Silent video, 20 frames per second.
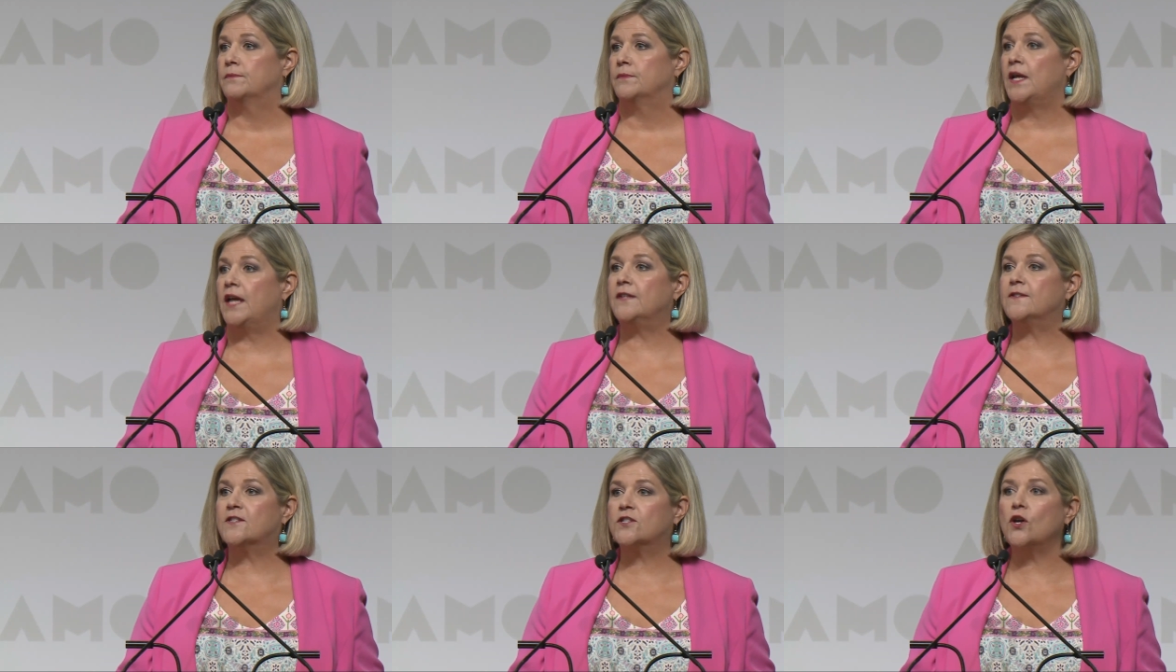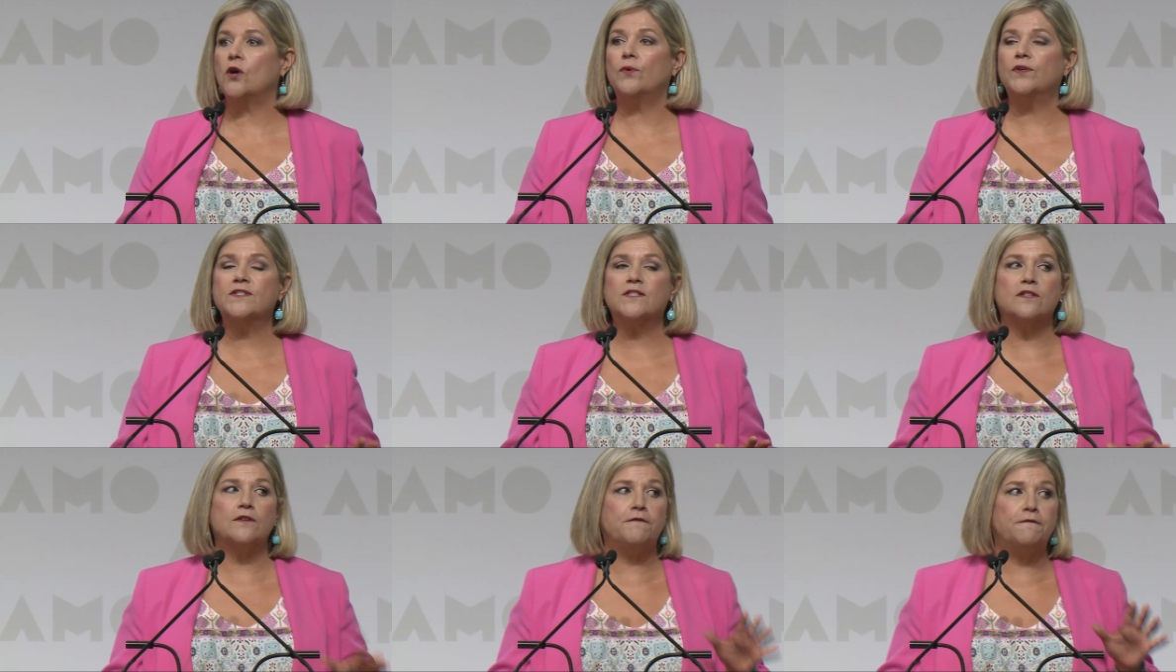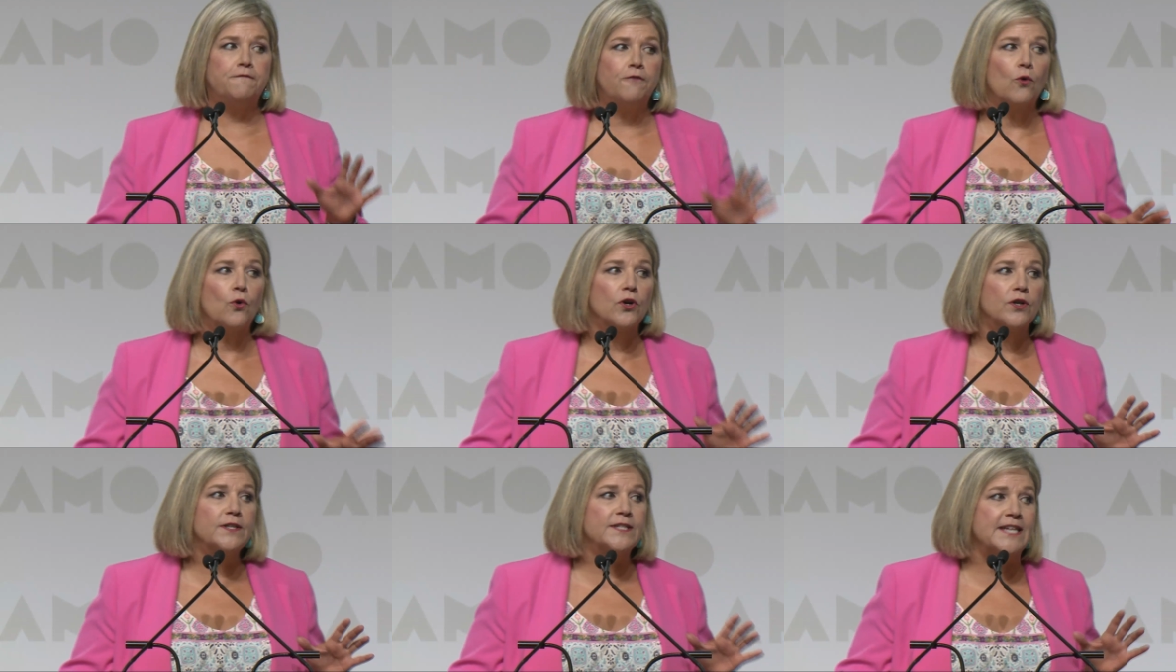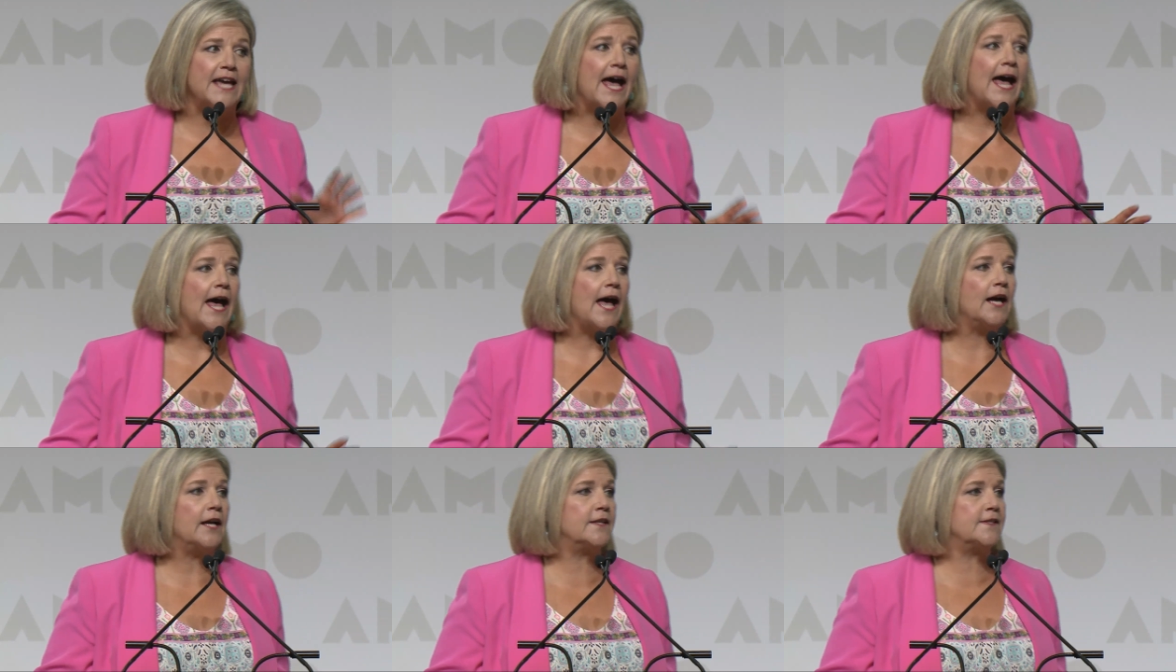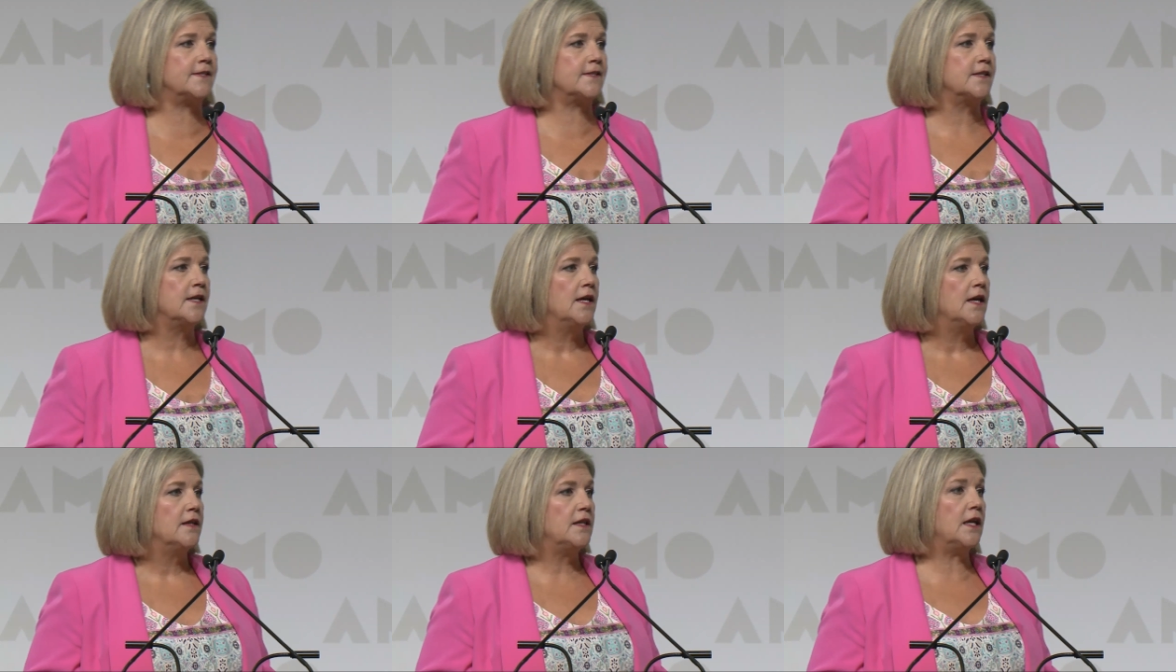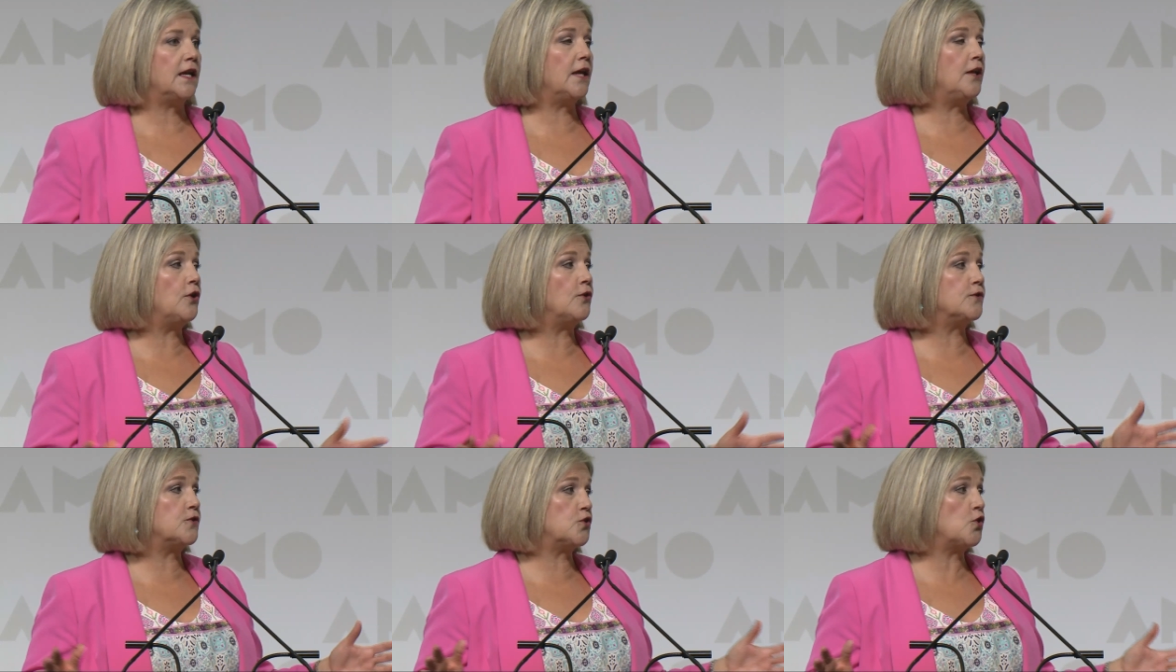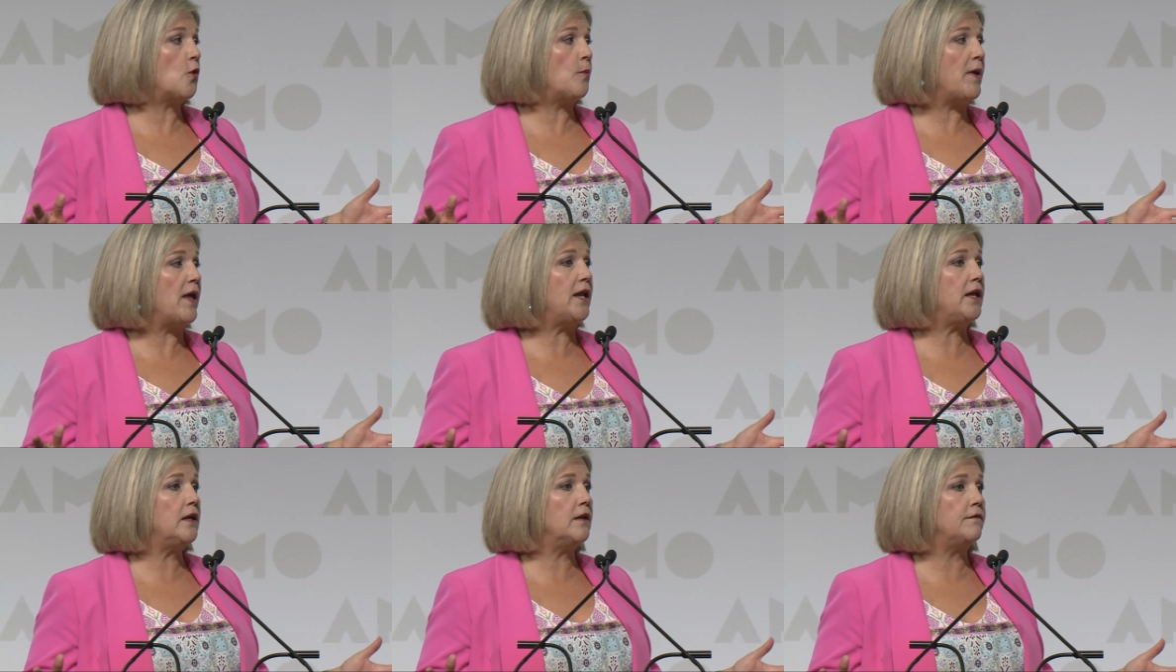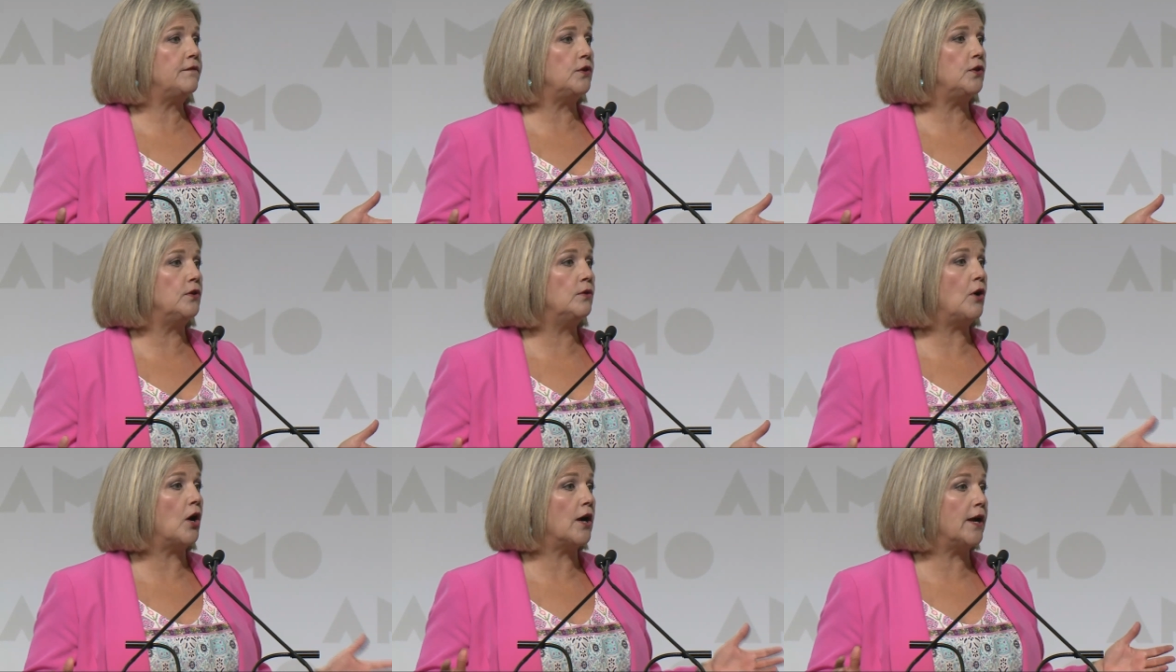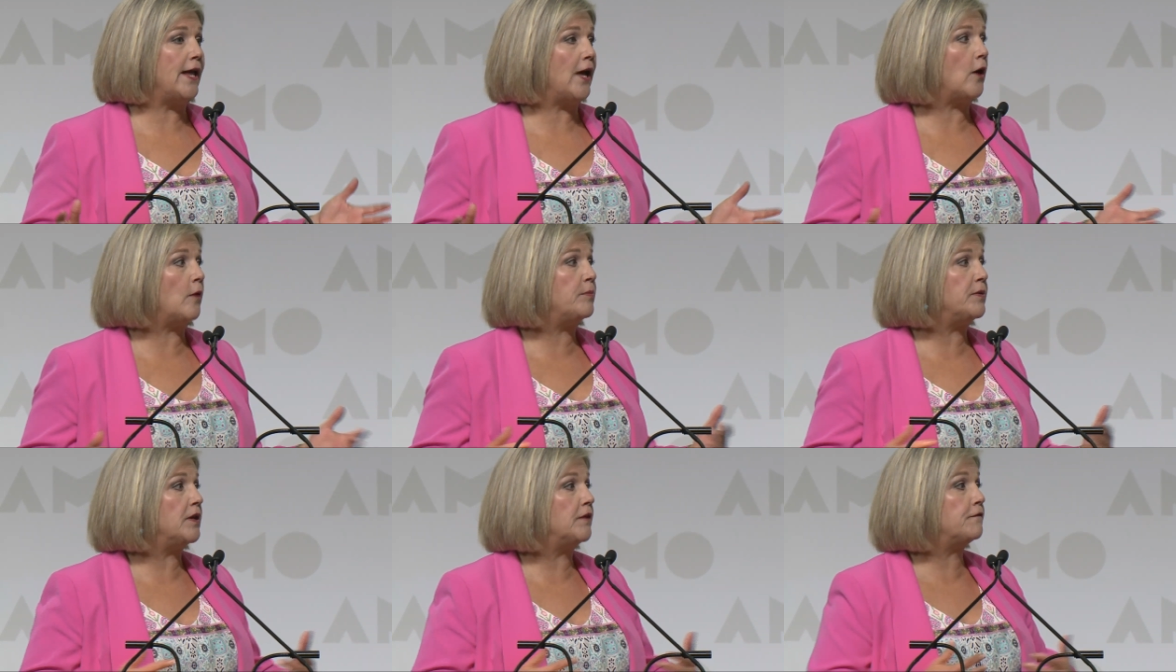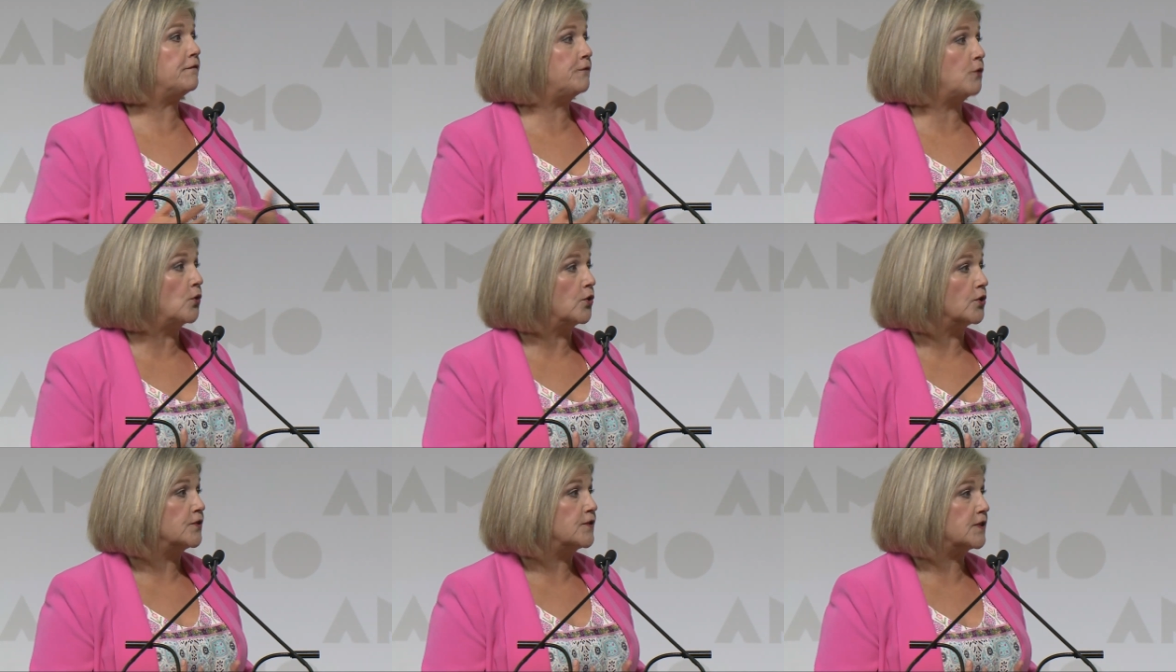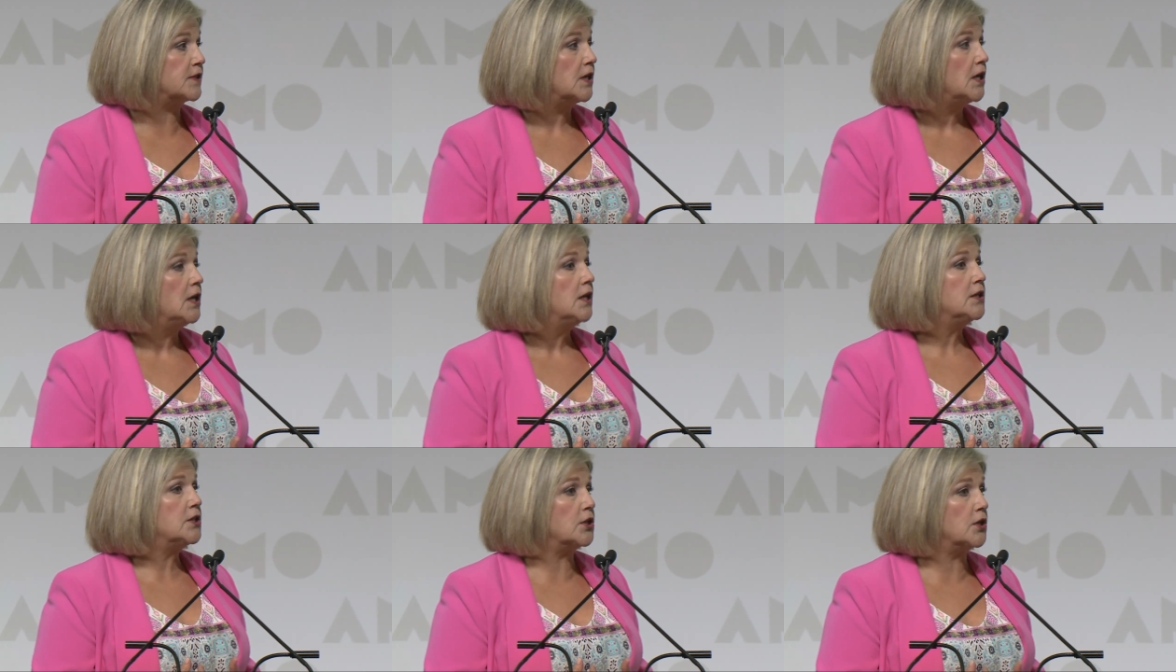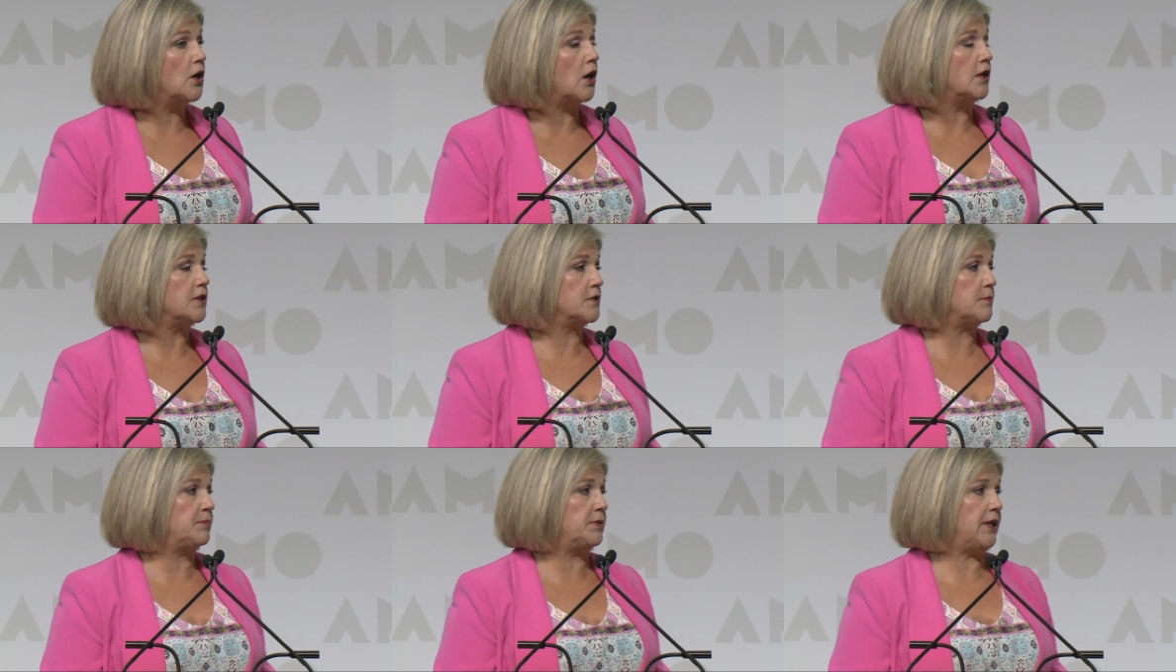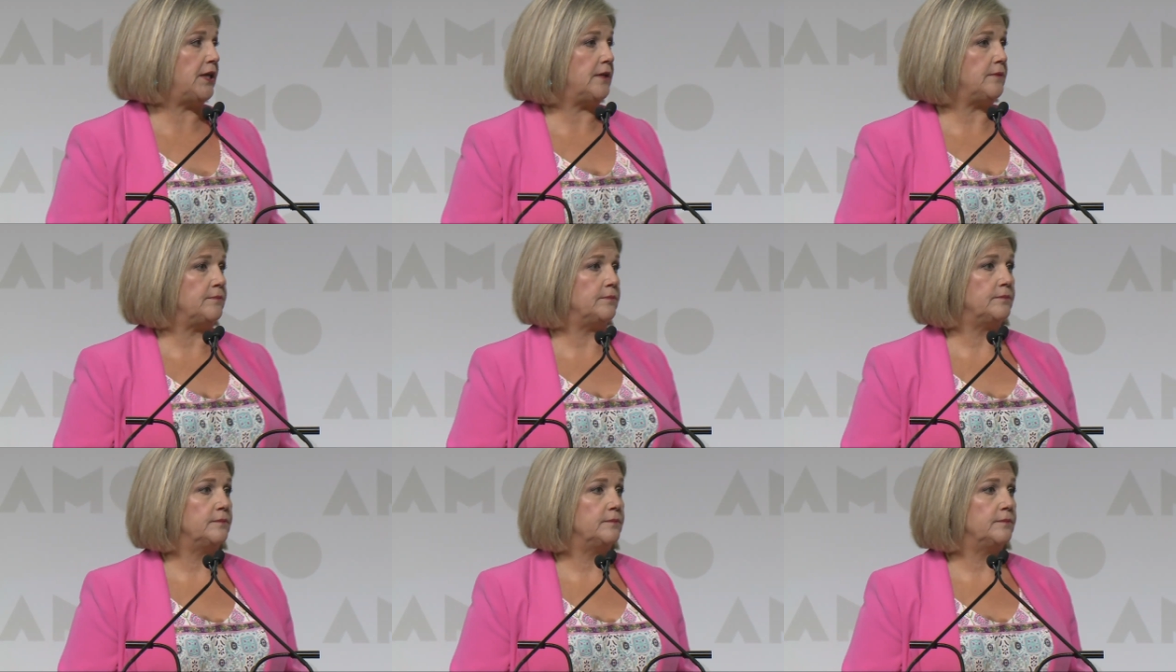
And so is the Ford tax that I know so many of you are now being forced to contemplate,